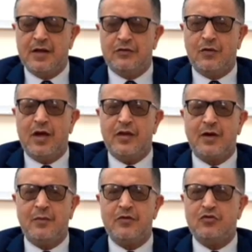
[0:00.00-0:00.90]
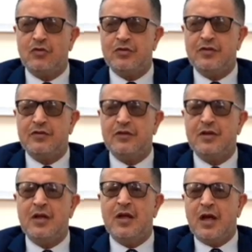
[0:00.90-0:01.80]
So ask about jaundice
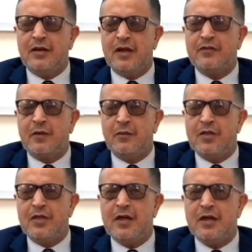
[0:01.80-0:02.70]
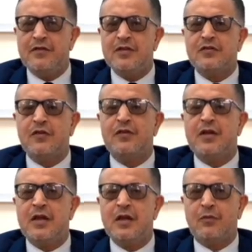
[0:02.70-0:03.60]
and ask about the evidence of
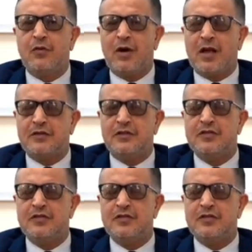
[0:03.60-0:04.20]
any pruritus.